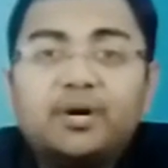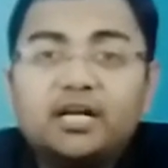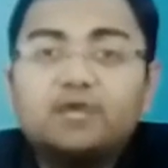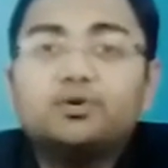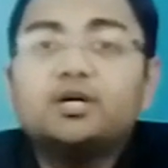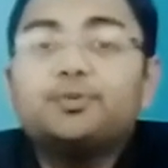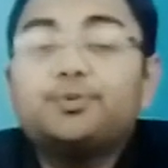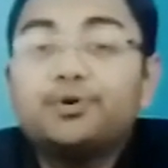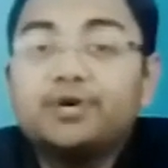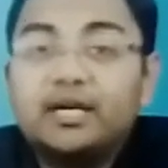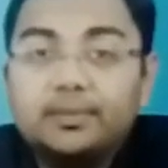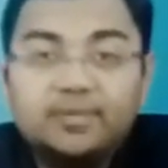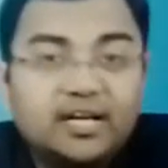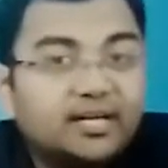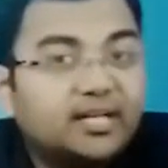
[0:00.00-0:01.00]
particular
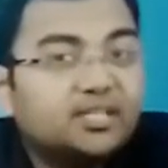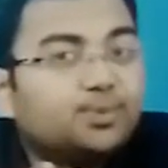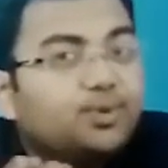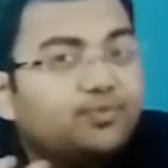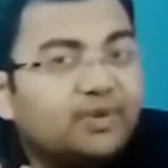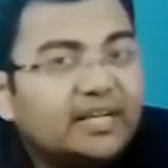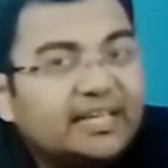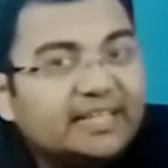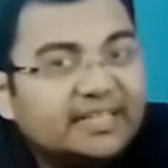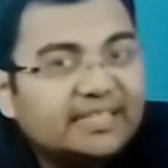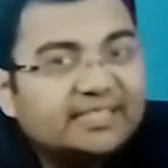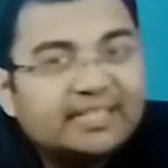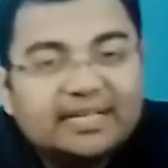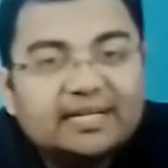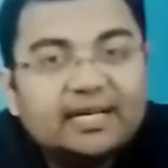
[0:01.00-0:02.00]
program that has been very
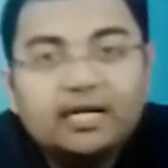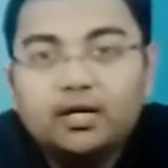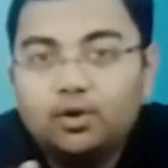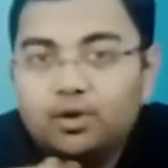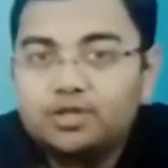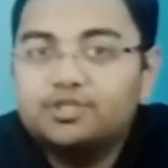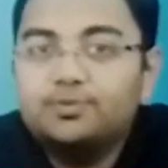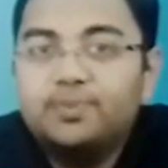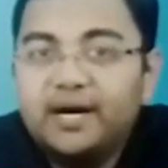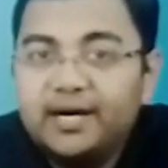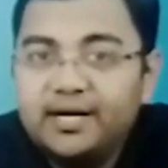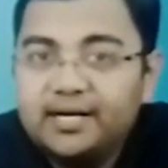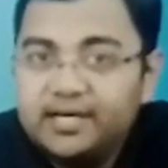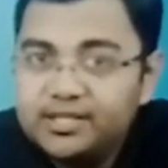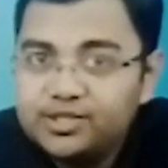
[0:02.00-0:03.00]
recently launched
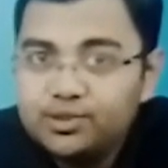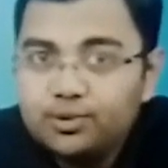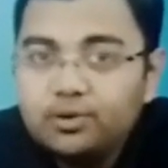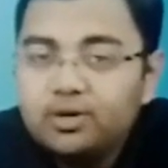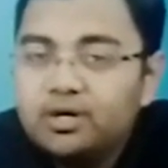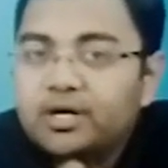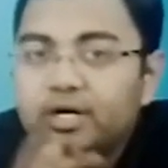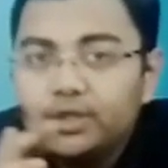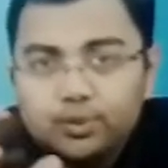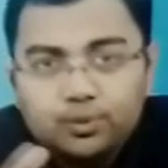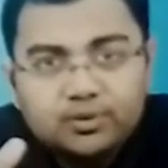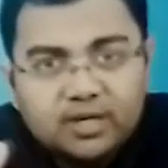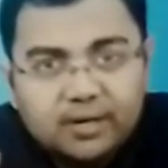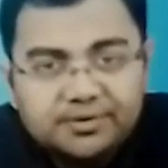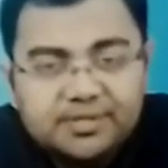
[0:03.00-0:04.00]
by ISRO.
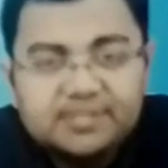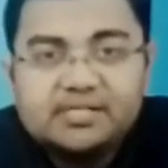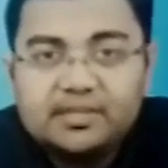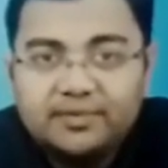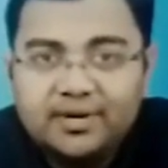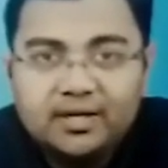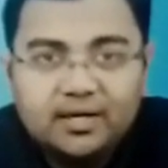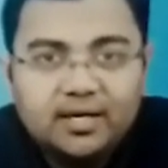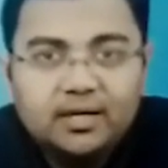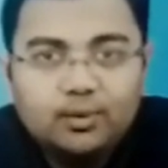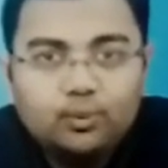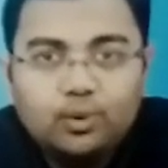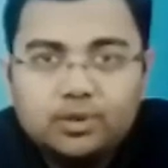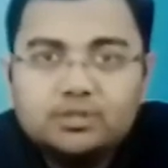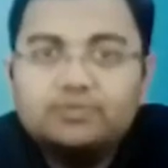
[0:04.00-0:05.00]

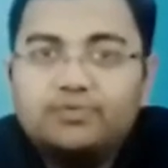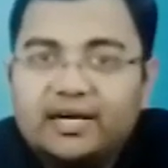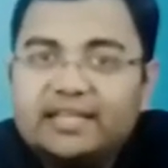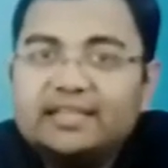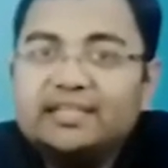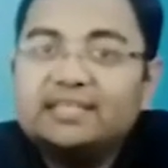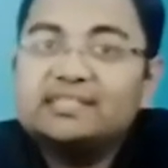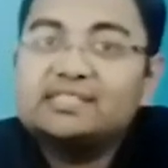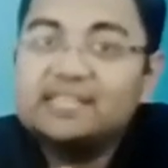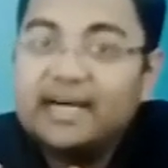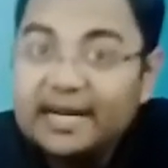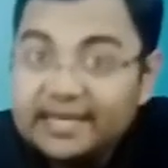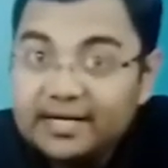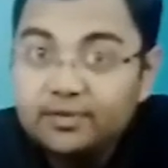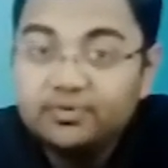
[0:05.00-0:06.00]
2017 was when they
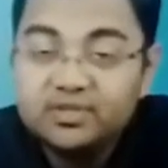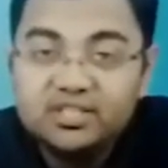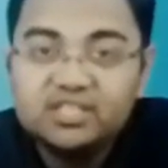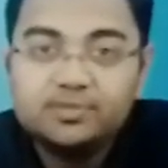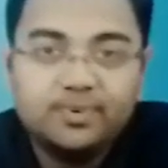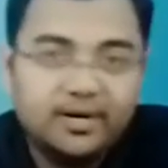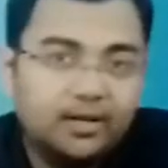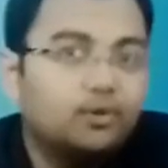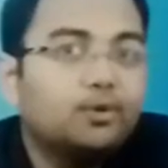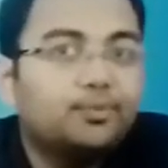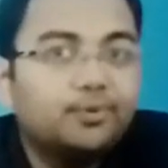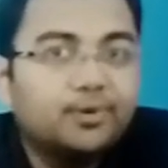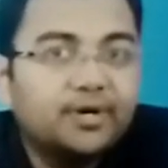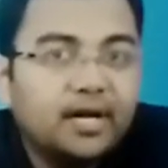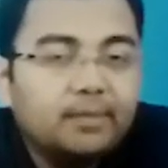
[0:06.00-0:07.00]
started with this particular
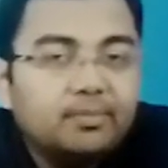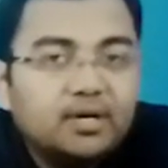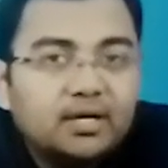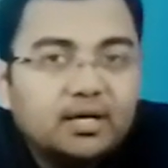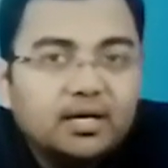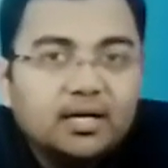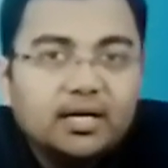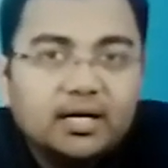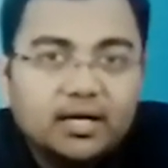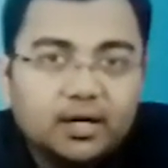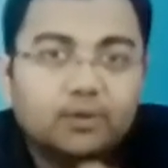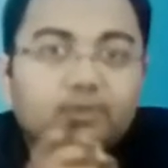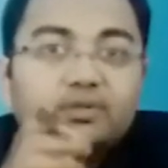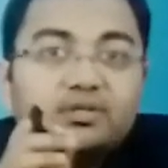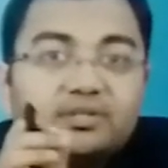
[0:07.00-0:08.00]
program.
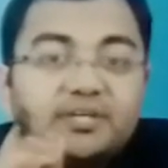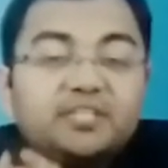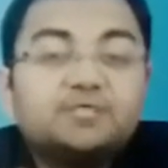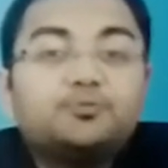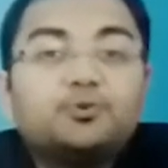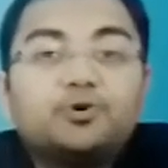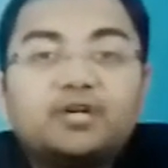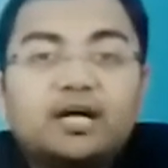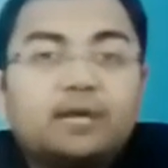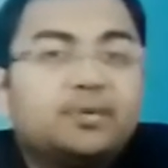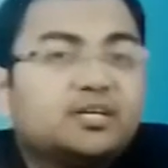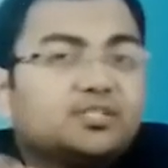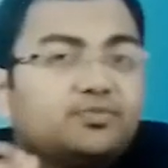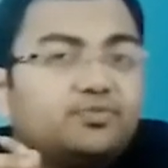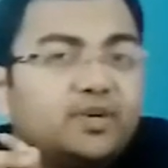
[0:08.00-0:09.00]
Now, this program
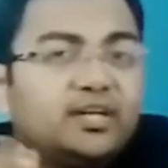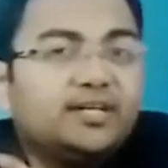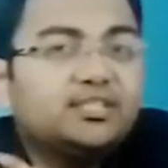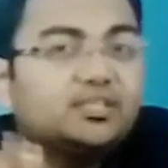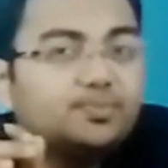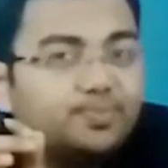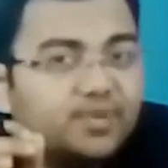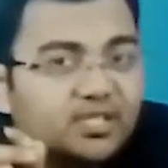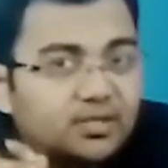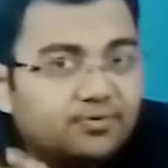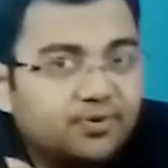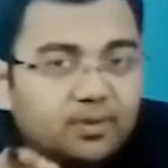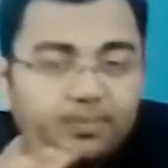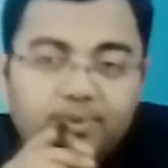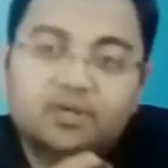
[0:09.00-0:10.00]
has a very
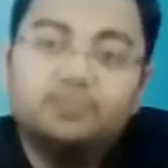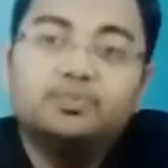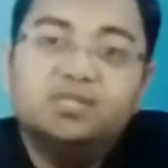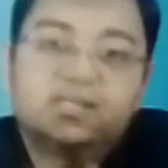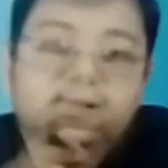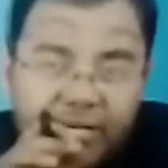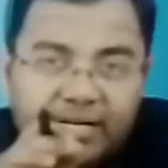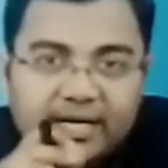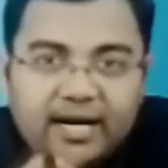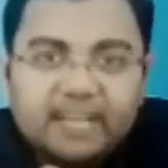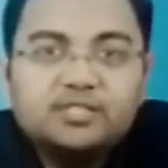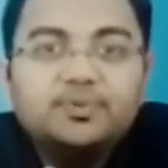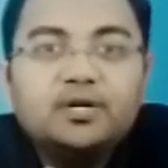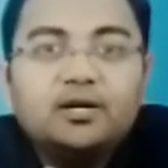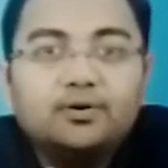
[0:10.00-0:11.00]
specific purpose. It
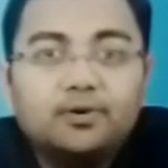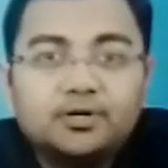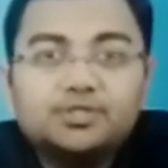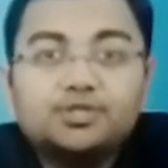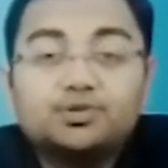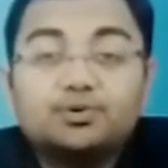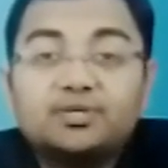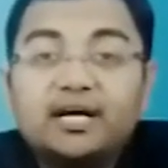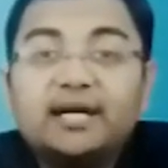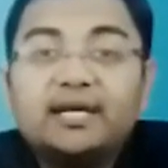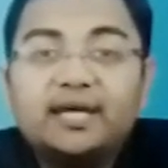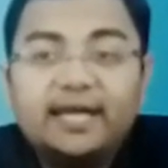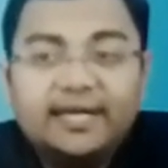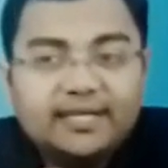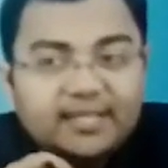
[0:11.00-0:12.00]
has been launched so
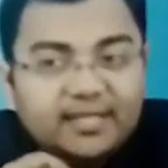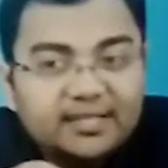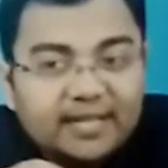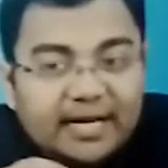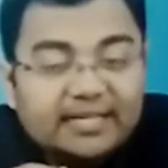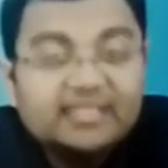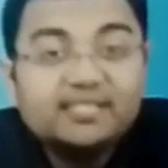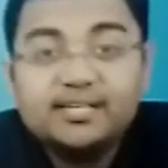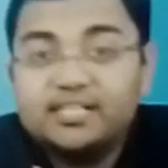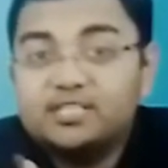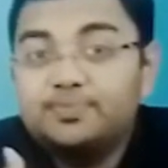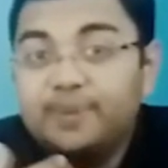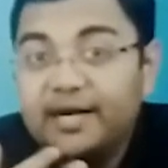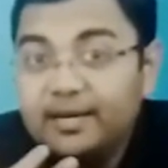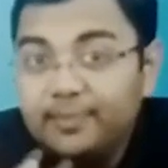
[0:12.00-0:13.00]
that anything that is
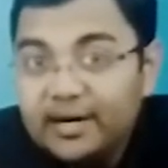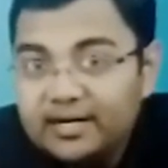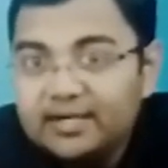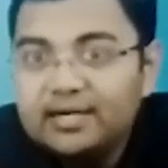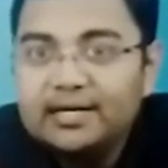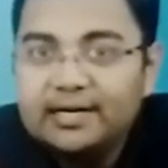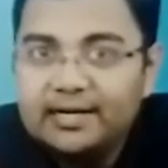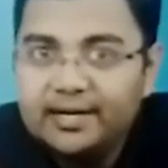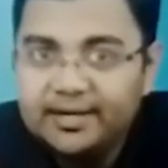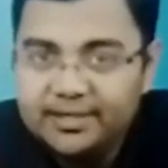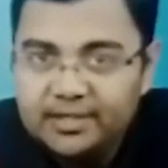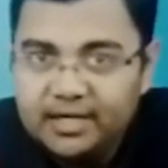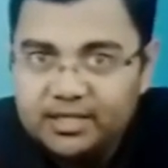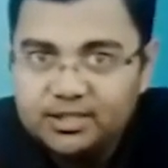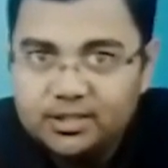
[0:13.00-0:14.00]
experimental in
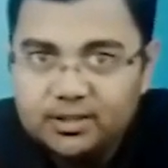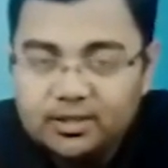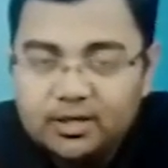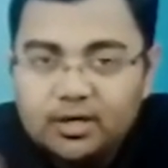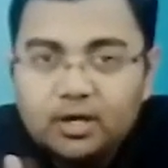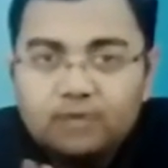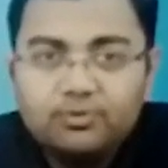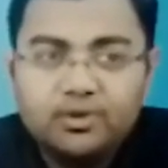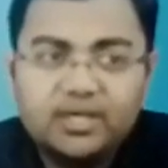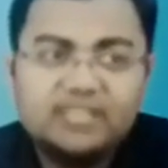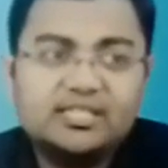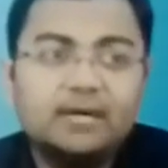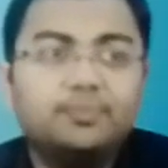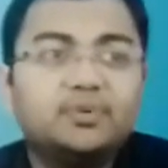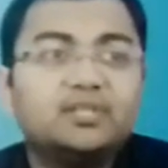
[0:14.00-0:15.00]
nature, for
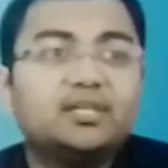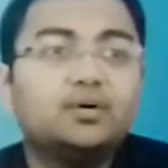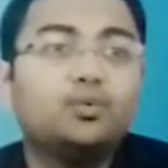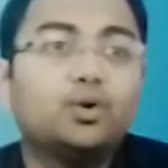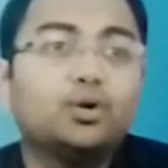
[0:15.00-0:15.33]
example, they